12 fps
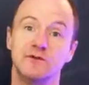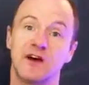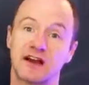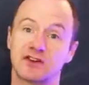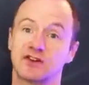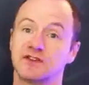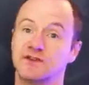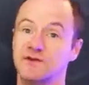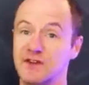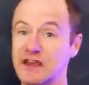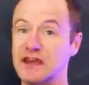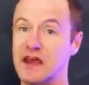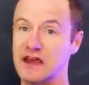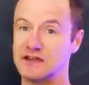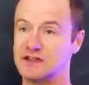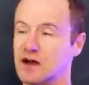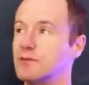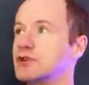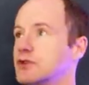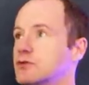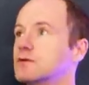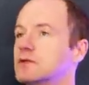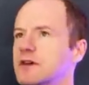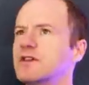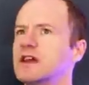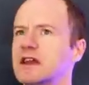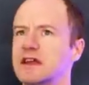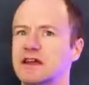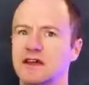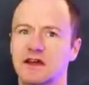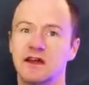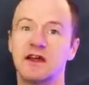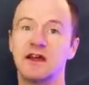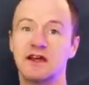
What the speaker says: vectors V and W, living in a